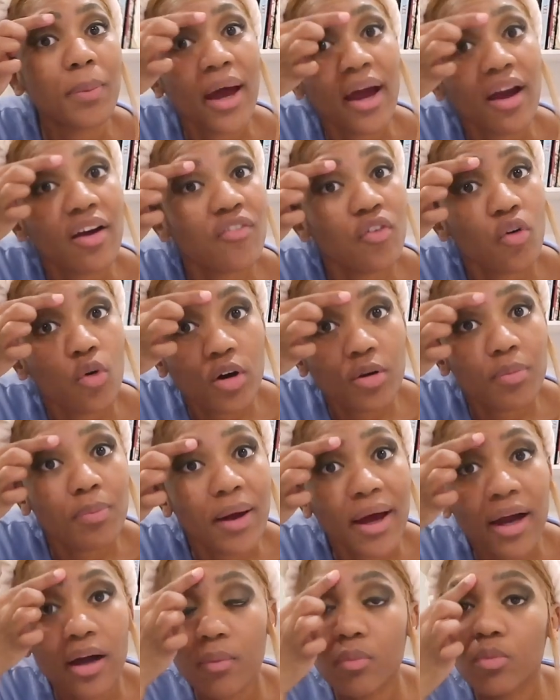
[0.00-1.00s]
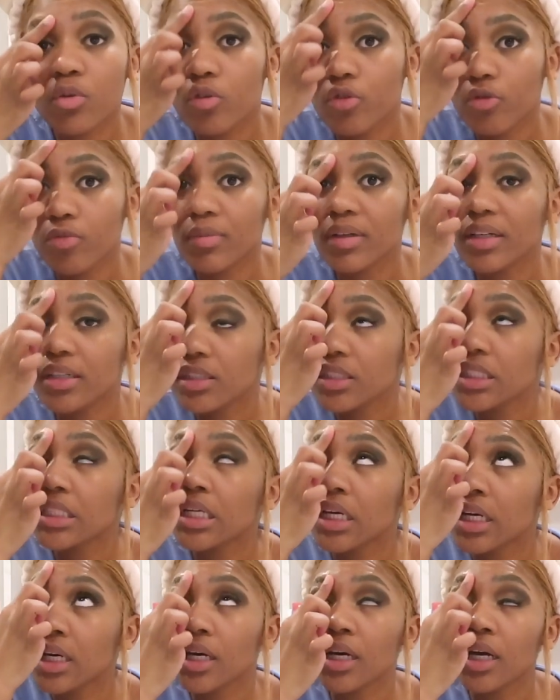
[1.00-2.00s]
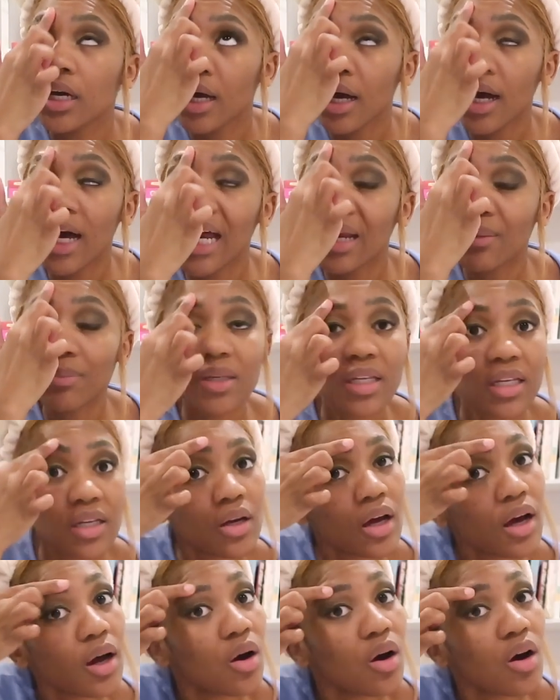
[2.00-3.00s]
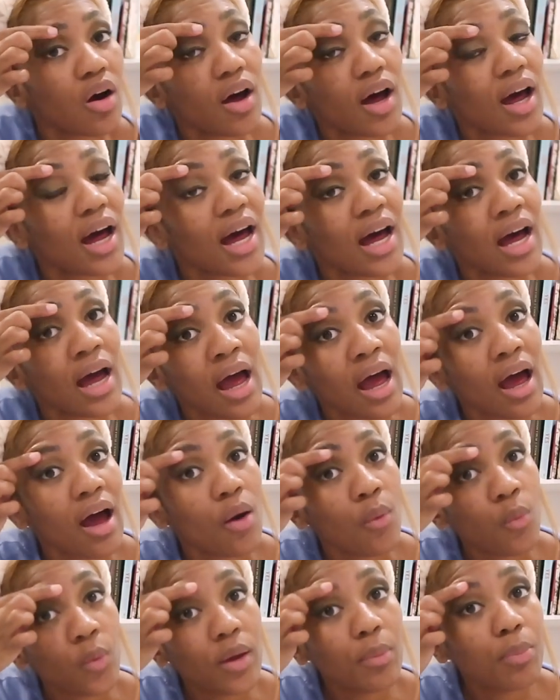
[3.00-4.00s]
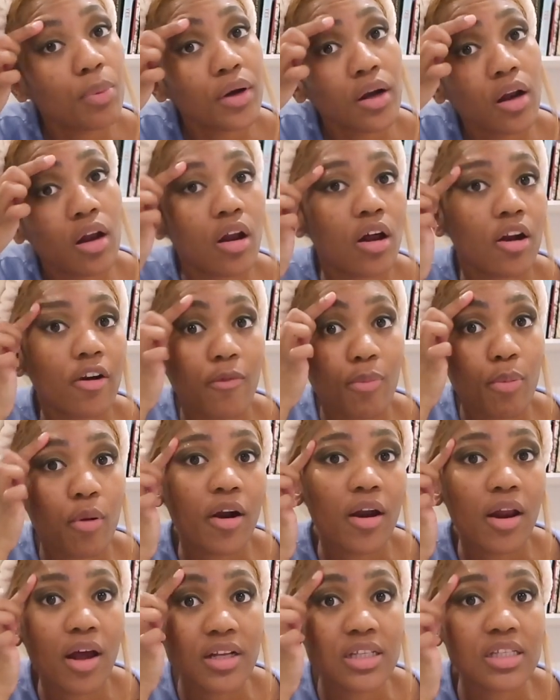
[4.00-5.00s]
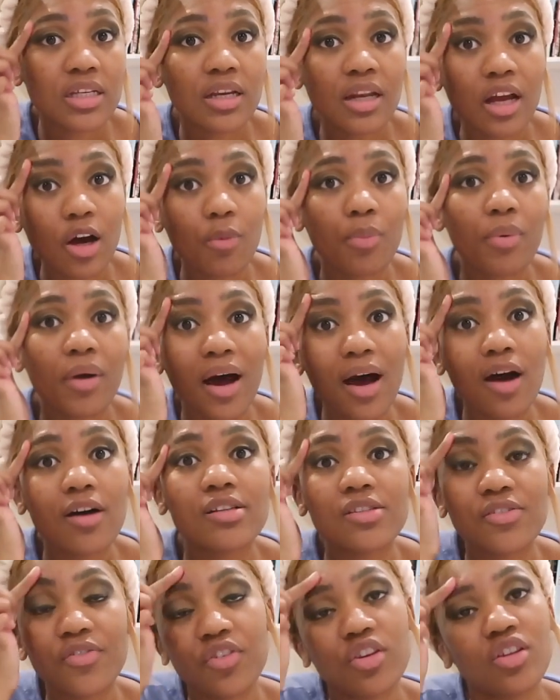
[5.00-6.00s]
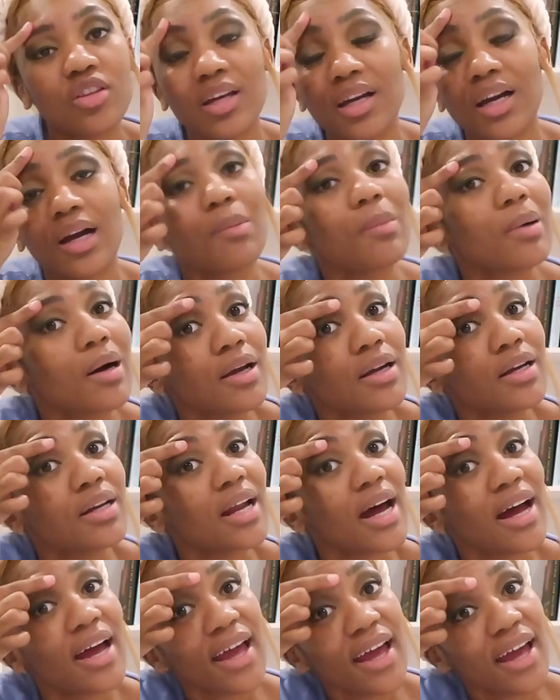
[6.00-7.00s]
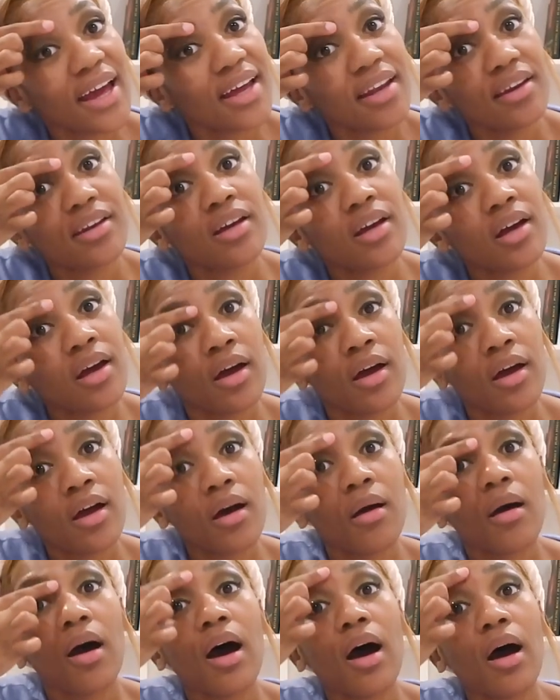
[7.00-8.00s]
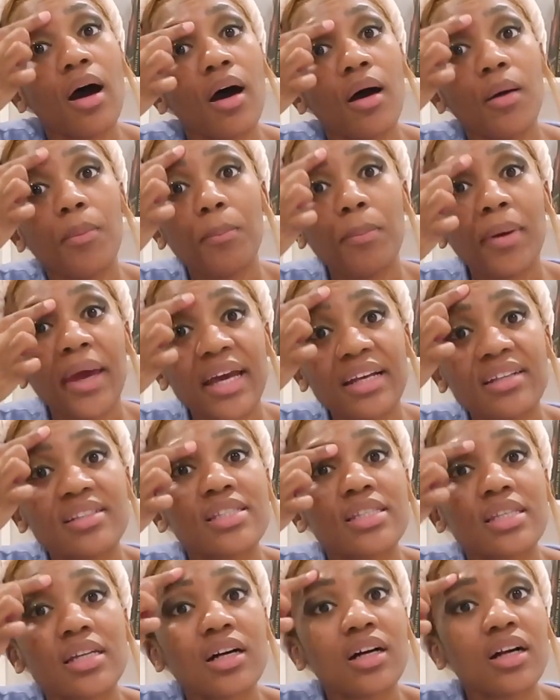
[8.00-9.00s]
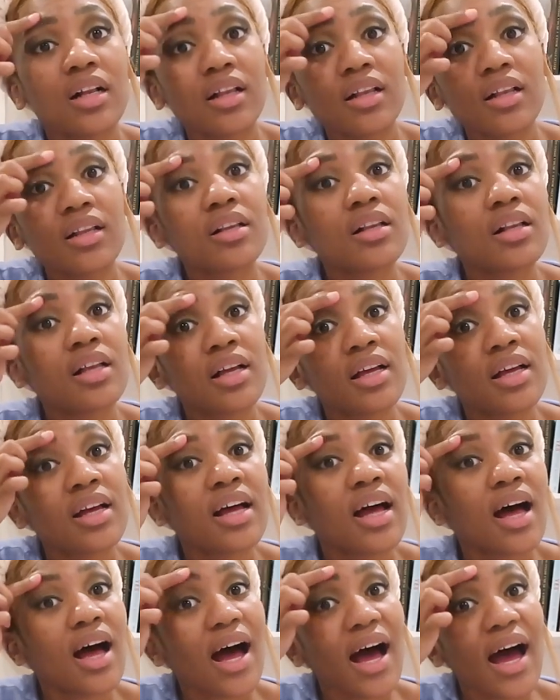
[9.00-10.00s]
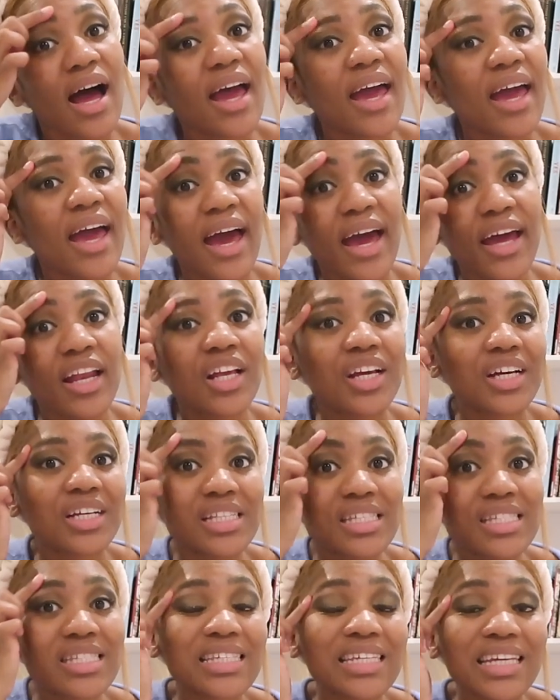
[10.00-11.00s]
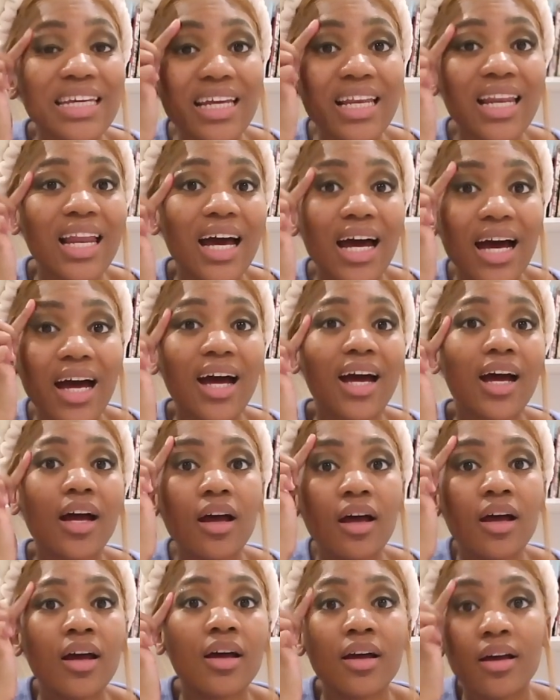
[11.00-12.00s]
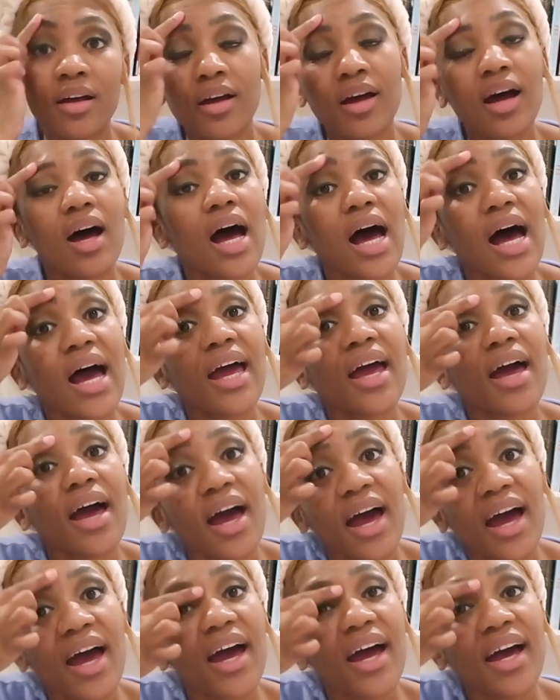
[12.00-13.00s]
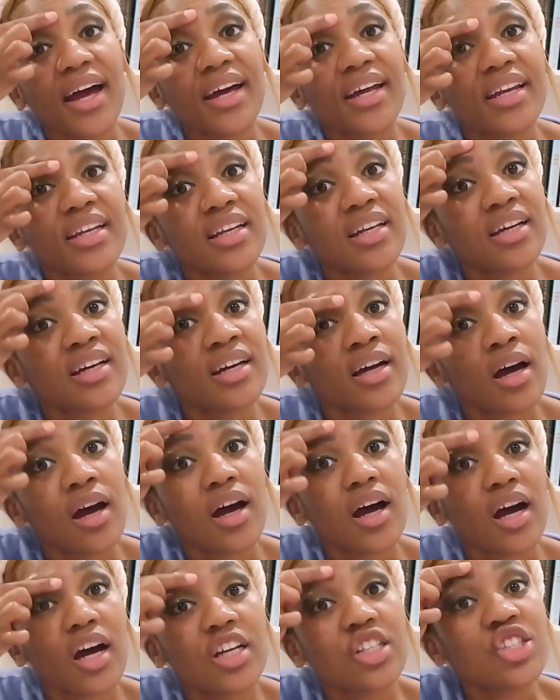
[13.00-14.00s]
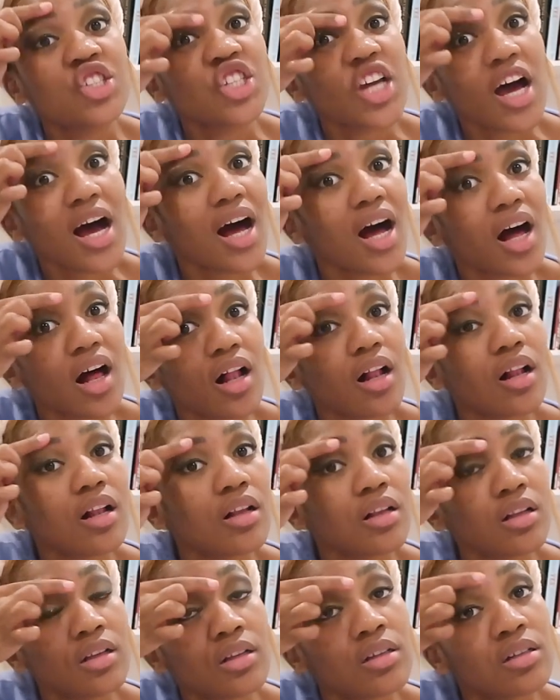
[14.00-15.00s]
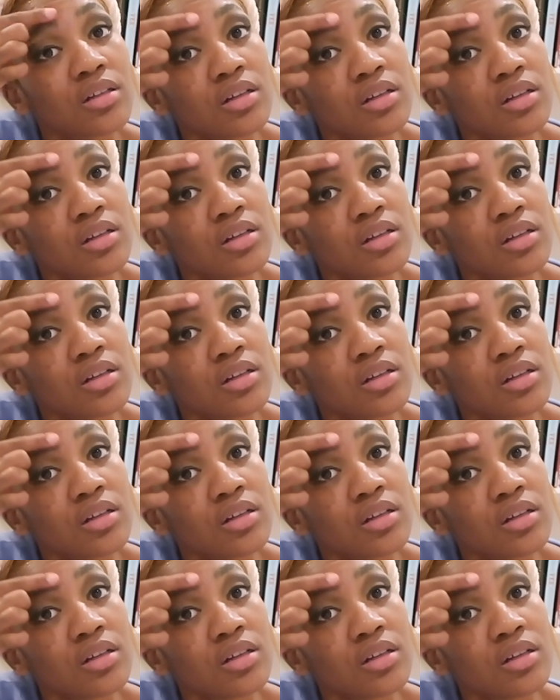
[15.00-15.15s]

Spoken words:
back movement. I mean, we put a lot of product in our brows if you think about it. I had a pencil, I had concealer, I had a gel.